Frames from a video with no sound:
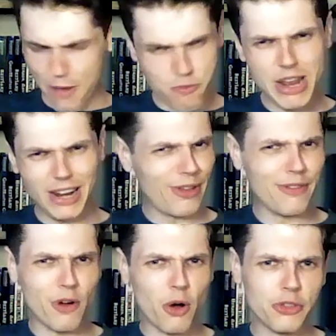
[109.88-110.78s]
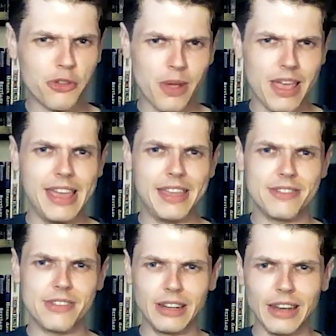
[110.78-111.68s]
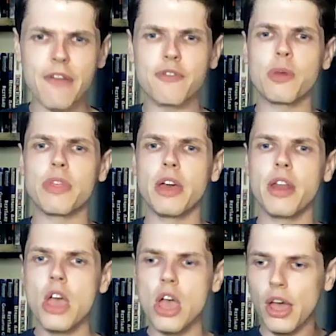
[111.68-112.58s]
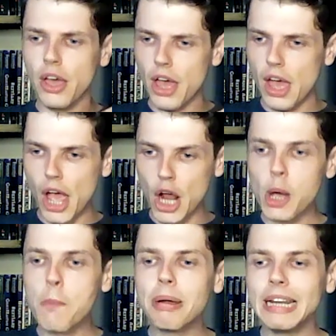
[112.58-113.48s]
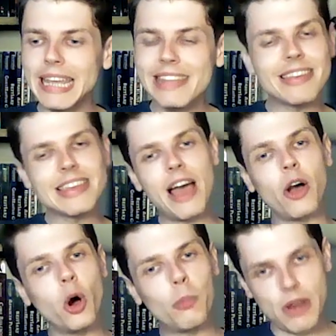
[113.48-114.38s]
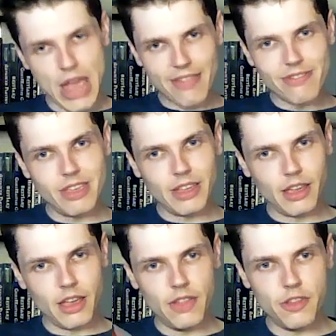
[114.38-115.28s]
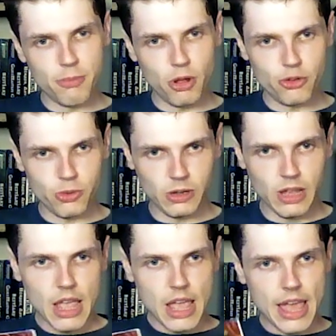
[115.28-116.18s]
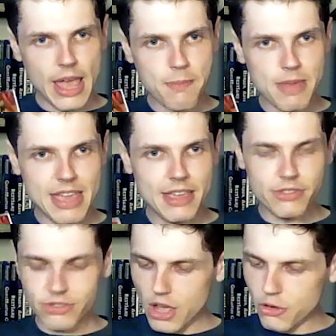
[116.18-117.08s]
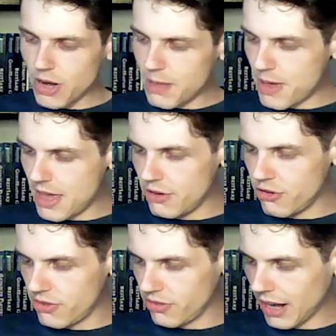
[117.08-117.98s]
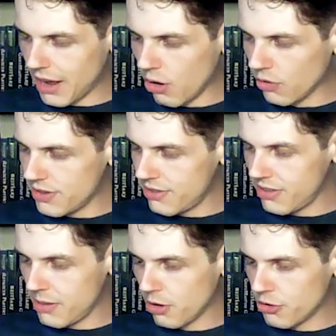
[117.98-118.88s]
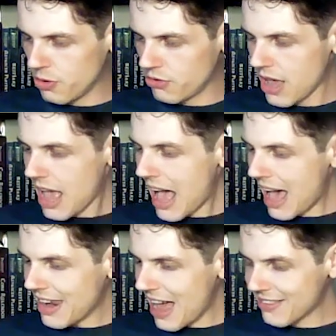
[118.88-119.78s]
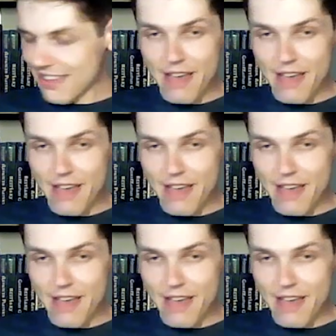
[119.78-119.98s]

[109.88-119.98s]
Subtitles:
I'm really looking forward to it. It's left with a complete yet open ending, this module. It's 20 pages, like all DCC modules, and as